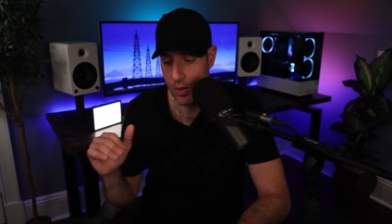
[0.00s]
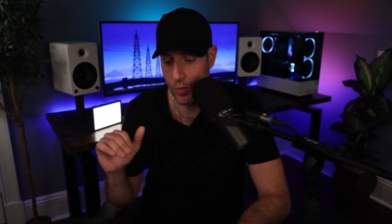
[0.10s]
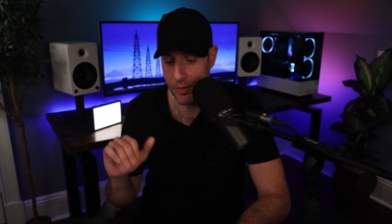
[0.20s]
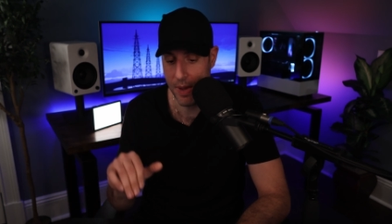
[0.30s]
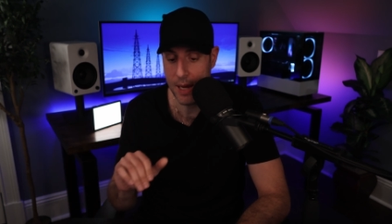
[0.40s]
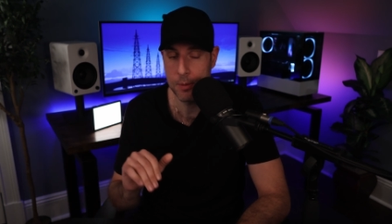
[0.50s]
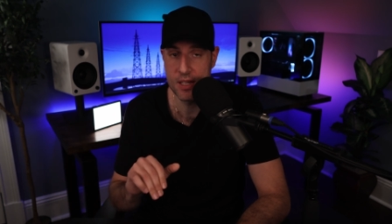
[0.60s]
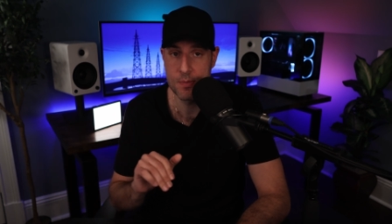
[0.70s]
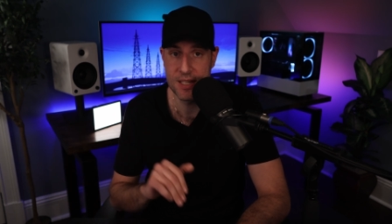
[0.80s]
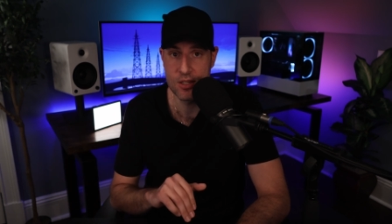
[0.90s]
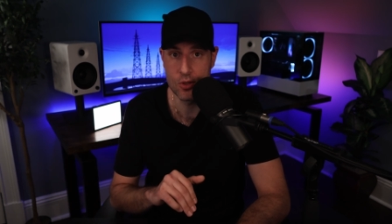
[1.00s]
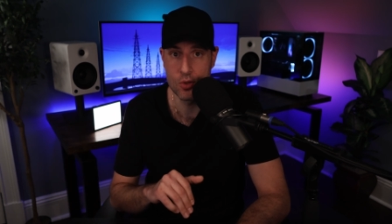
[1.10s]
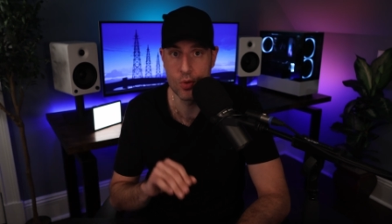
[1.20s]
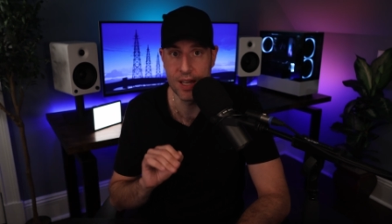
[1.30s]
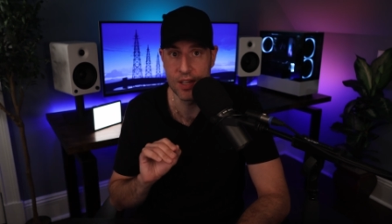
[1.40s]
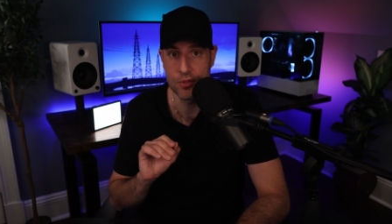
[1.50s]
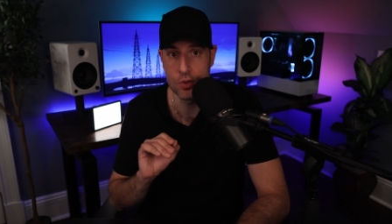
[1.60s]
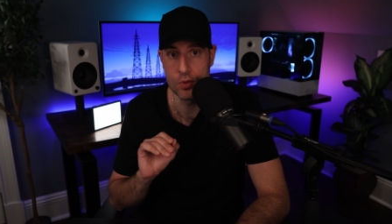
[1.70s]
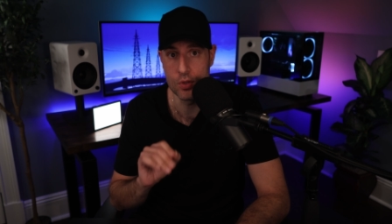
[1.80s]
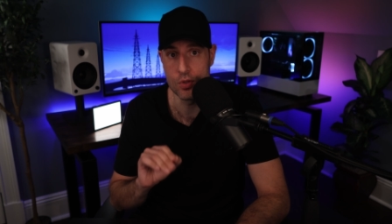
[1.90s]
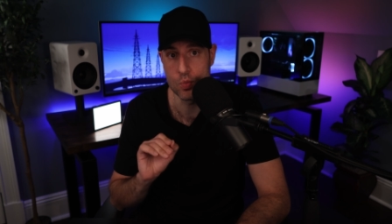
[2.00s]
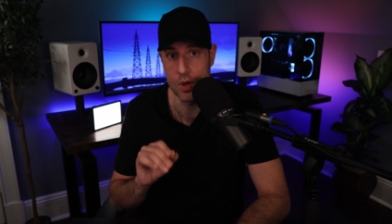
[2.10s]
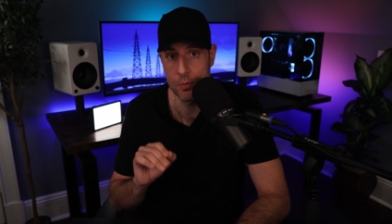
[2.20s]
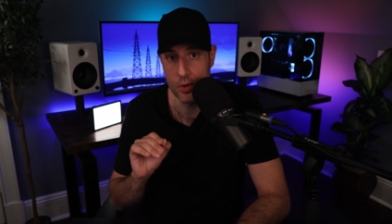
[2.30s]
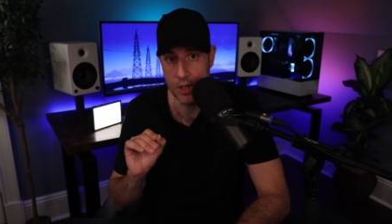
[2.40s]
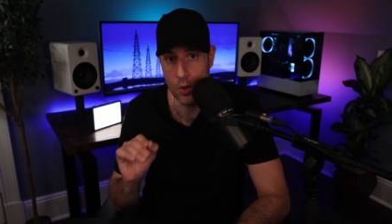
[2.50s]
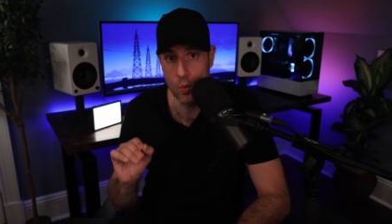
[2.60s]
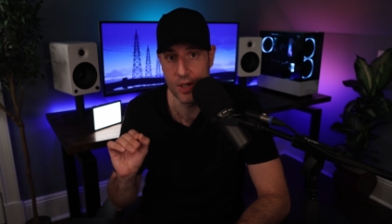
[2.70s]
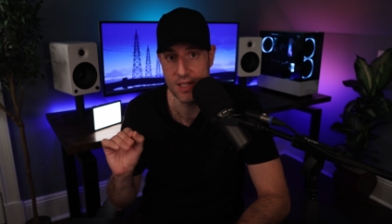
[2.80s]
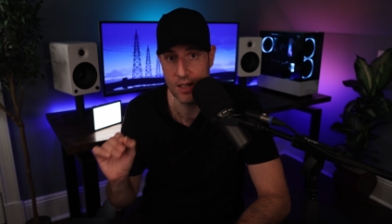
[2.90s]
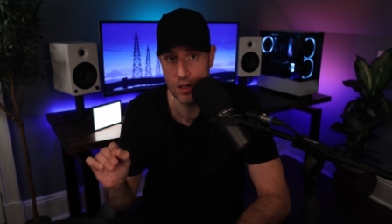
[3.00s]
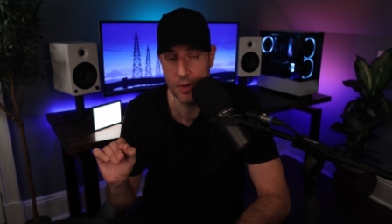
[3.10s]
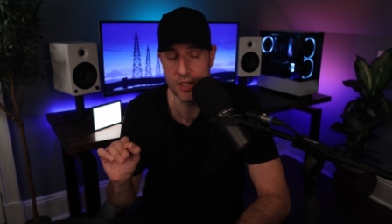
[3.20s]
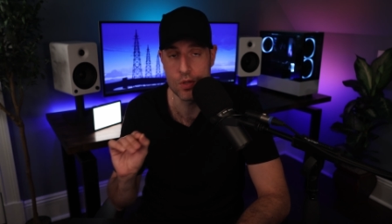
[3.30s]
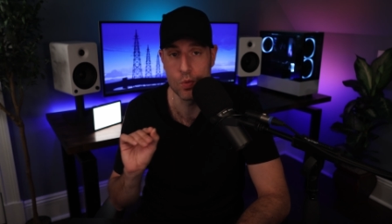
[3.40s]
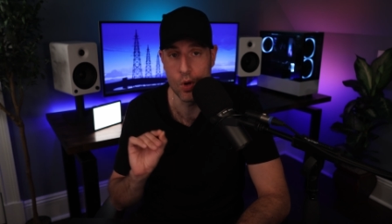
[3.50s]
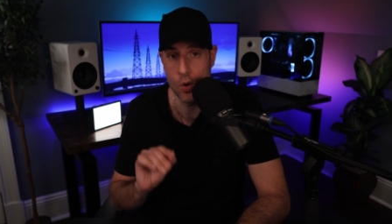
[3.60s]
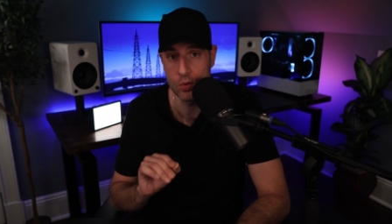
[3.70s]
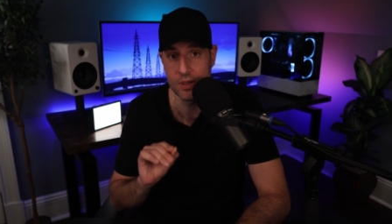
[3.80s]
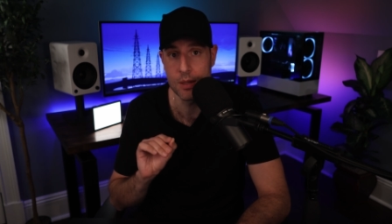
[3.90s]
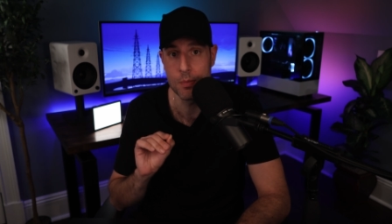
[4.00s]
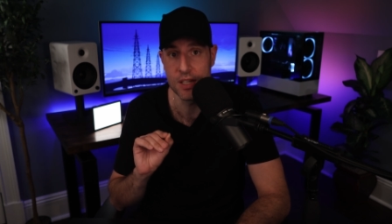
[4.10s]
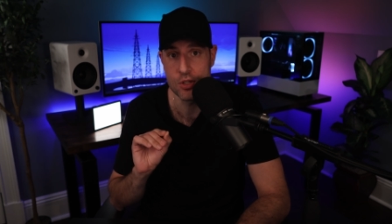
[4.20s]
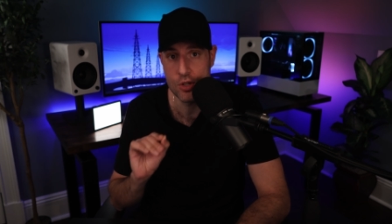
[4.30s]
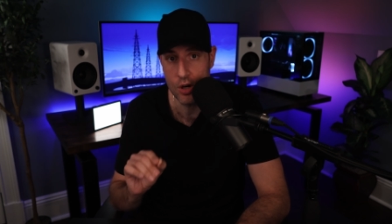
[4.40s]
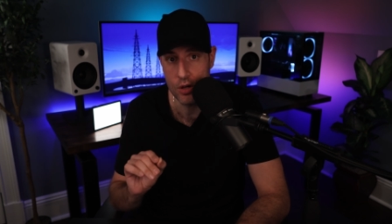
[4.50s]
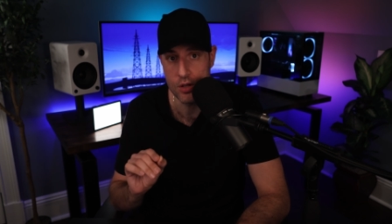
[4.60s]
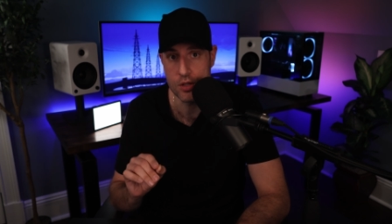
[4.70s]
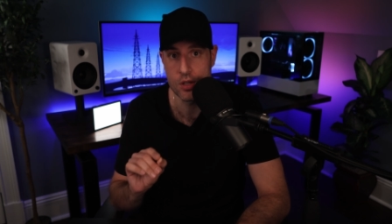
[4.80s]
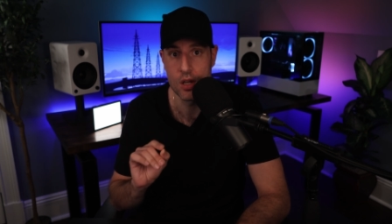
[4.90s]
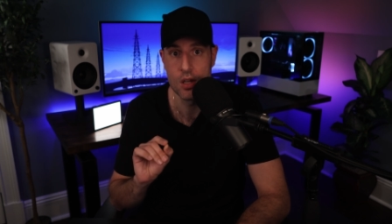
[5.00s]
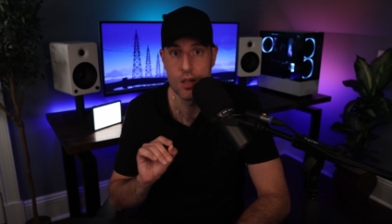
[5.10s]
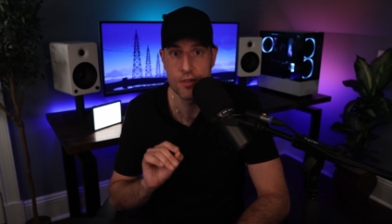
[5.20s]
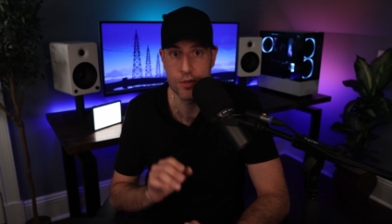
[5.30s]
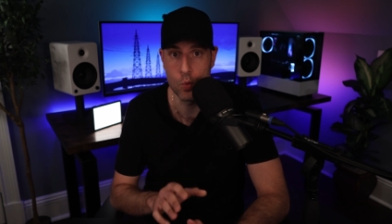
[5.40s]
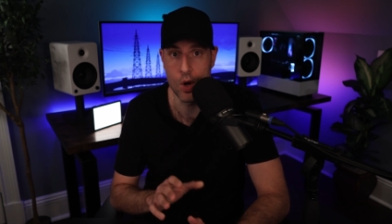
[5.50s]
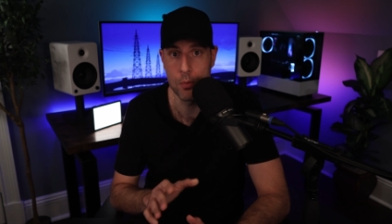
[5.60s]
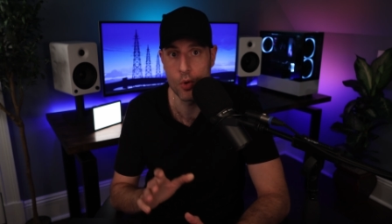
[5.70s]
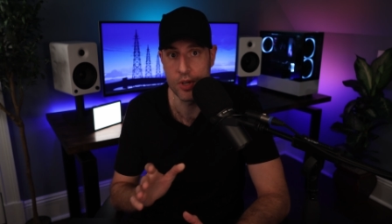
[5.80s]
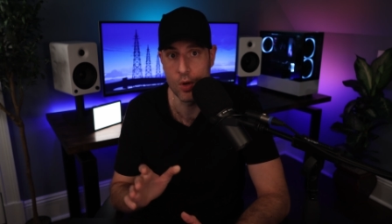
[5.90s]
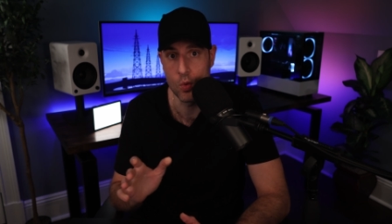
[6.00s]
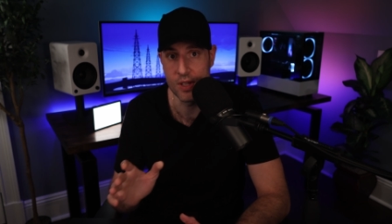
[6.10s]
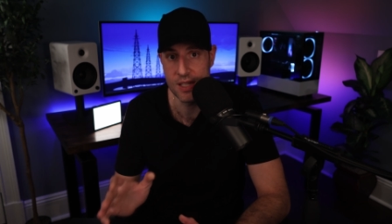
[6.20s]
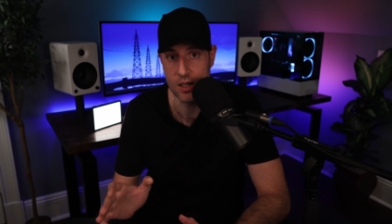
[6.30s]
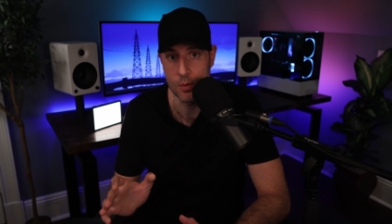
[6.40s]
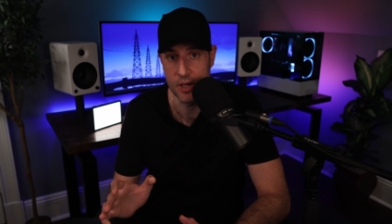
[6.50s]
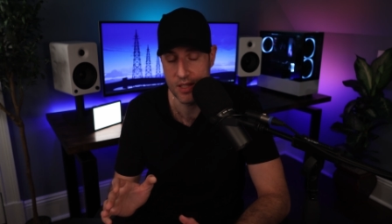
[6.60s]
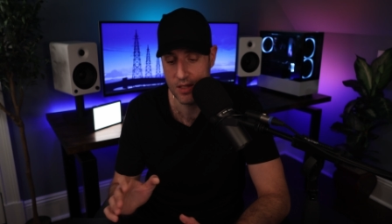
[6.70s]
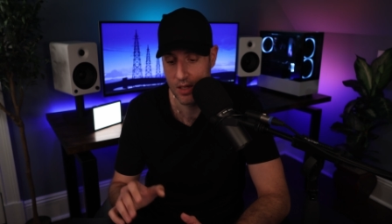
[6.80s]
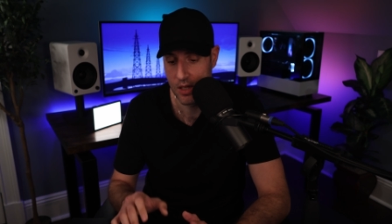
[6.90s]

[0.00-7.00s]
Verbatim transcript: With Backblaze B2, if you use 1.01 terabytes, you will only be charged for 1.01 terabytes.